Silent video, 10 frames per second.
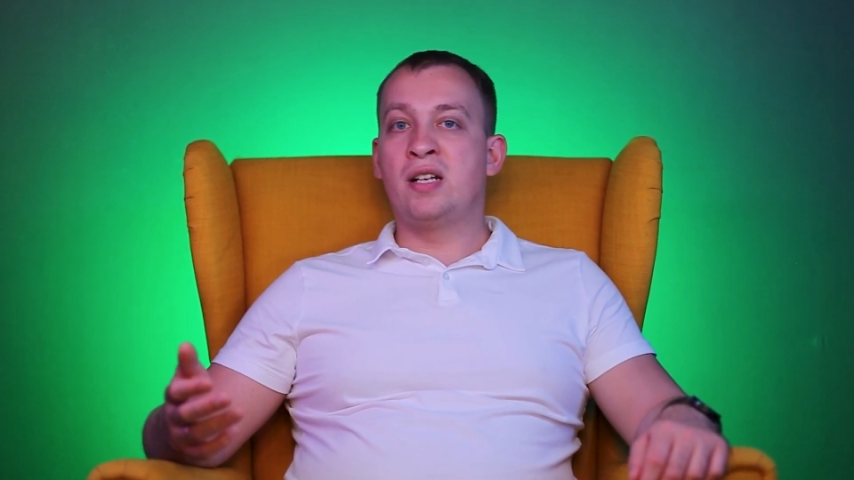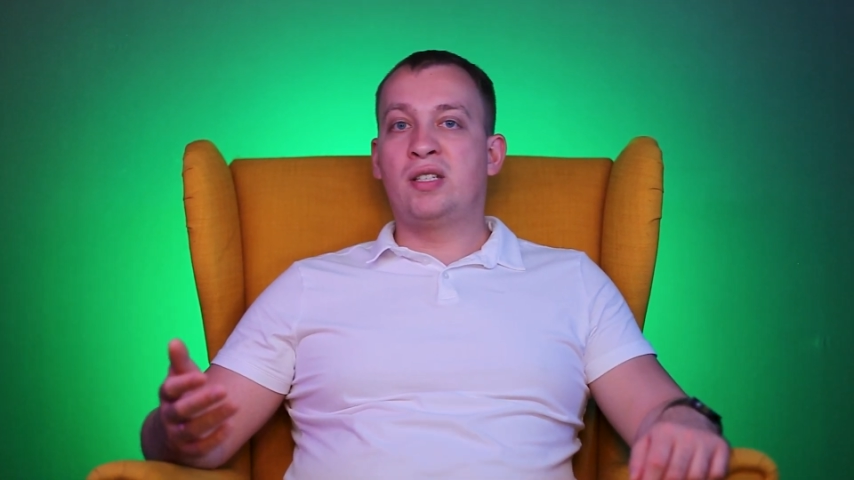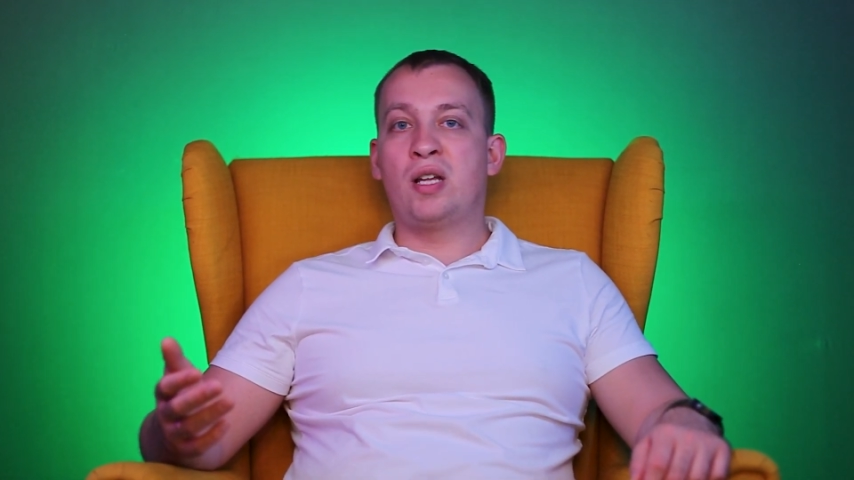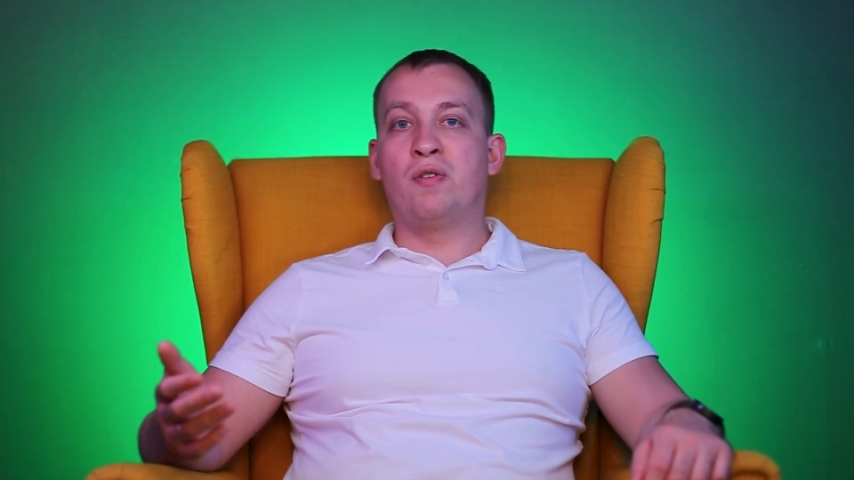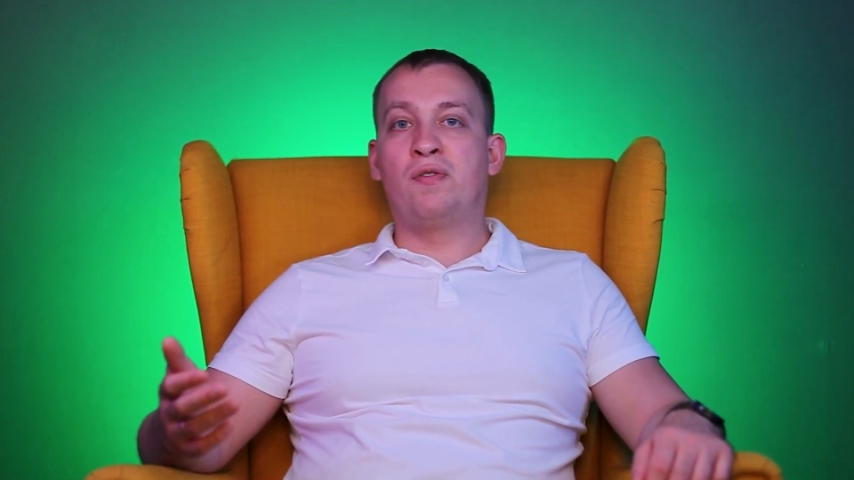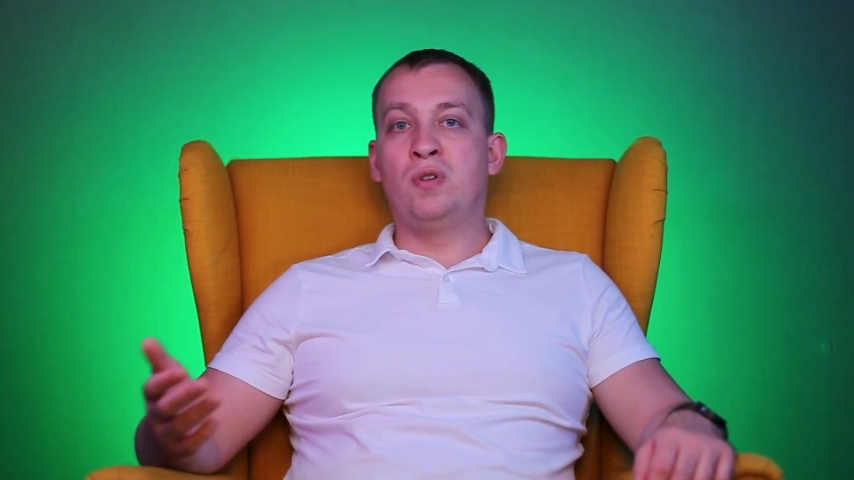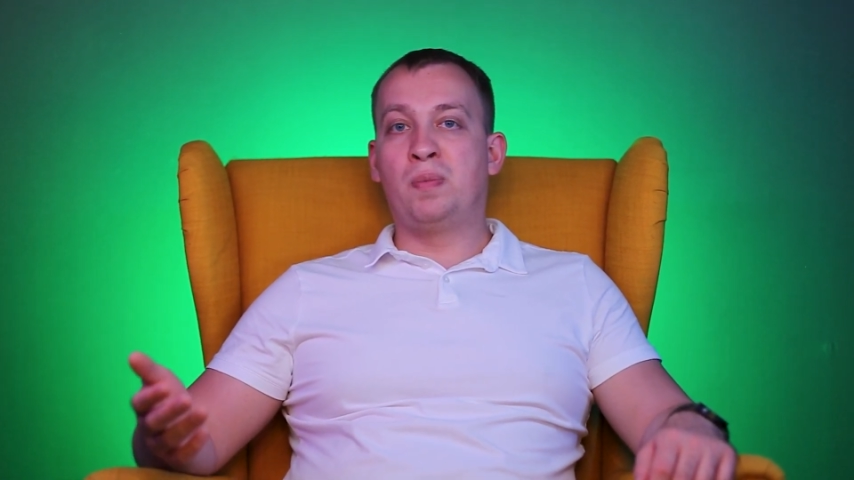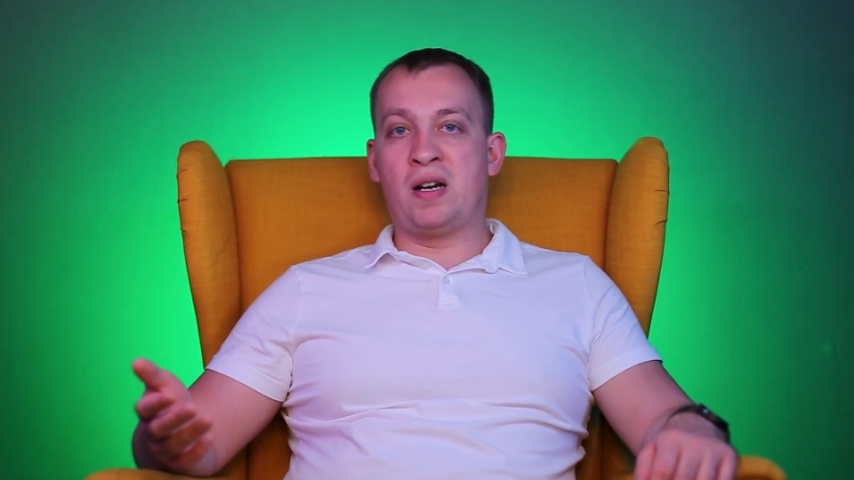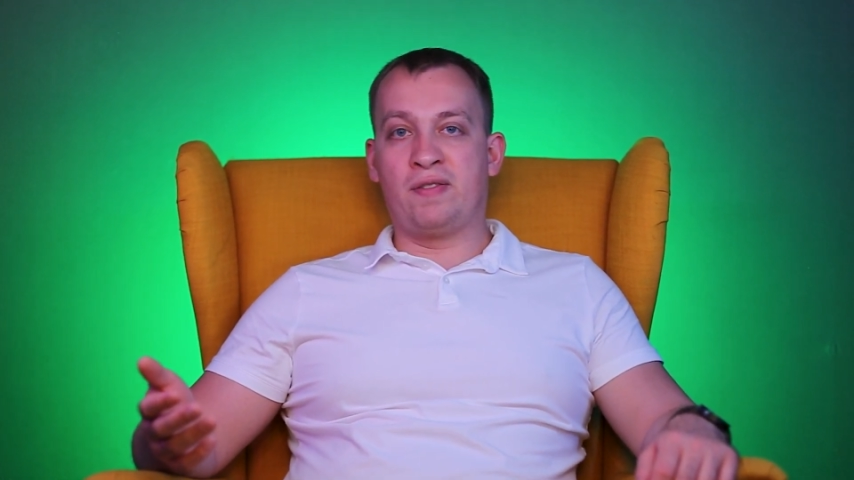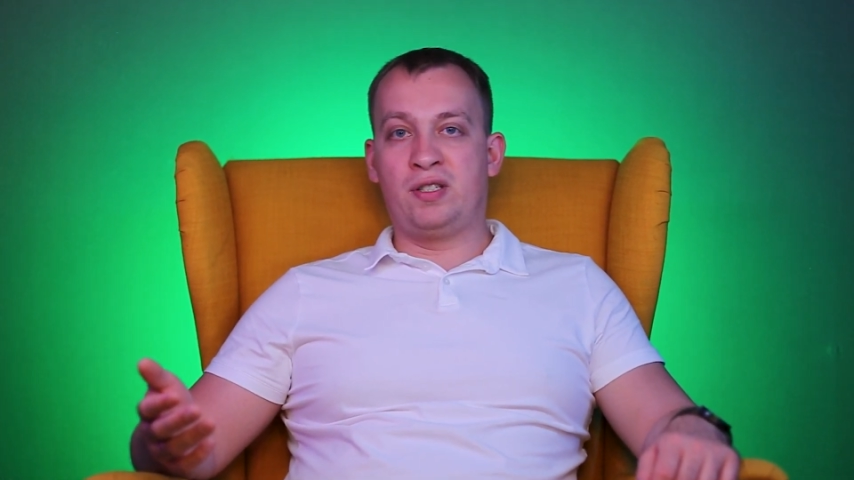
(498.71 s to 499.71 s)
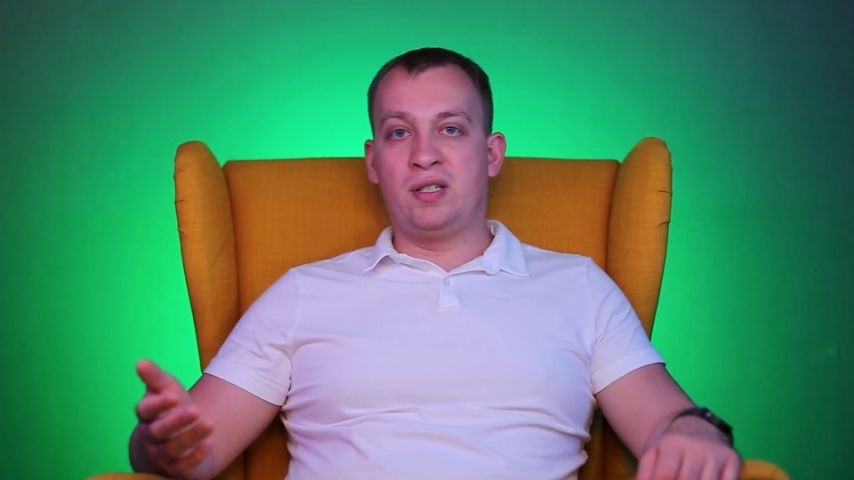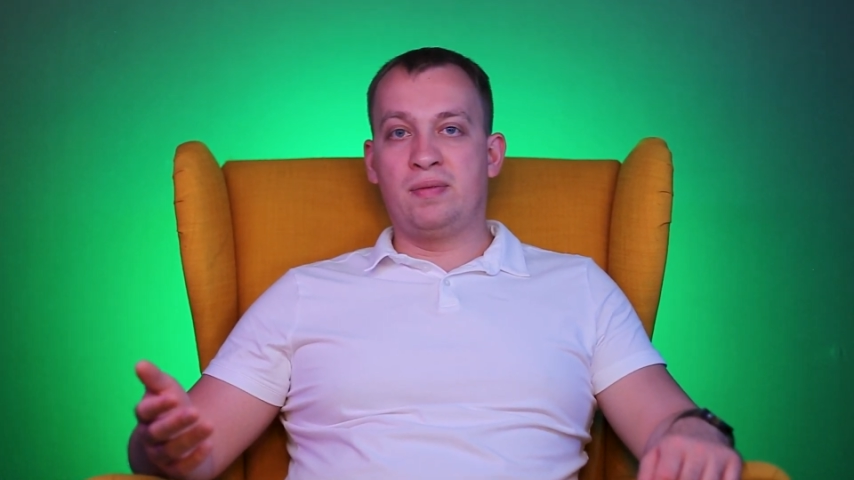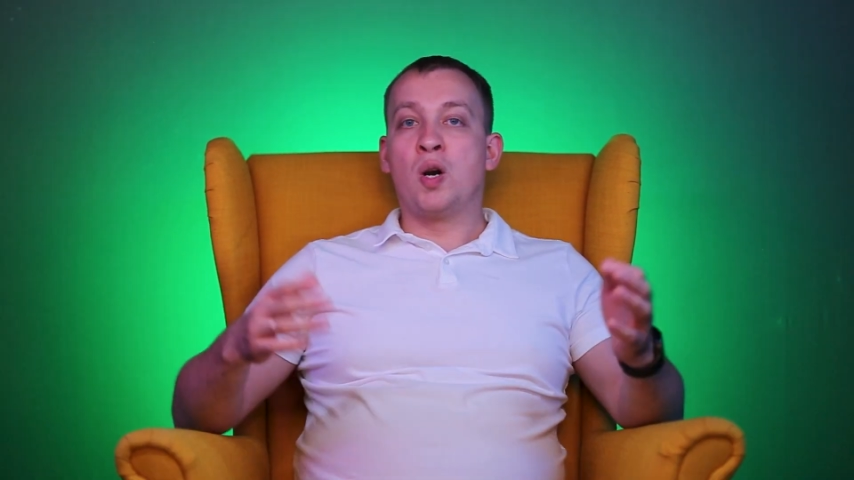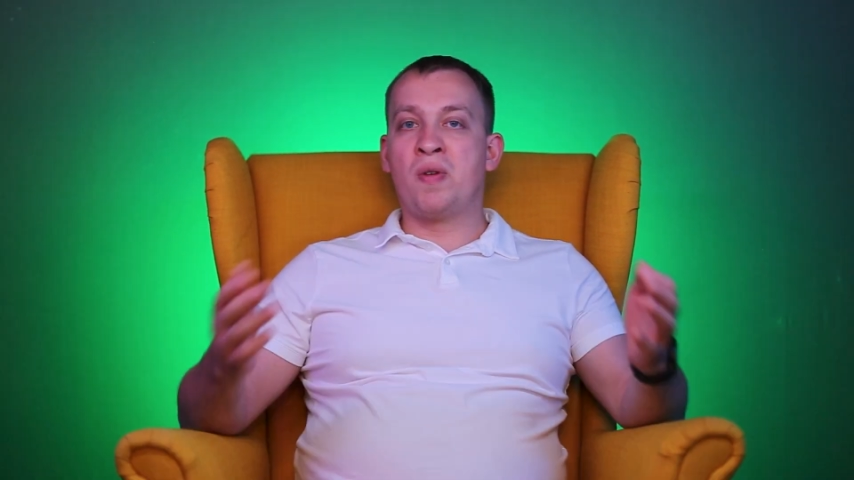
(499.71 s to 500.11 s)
instead of full privacy,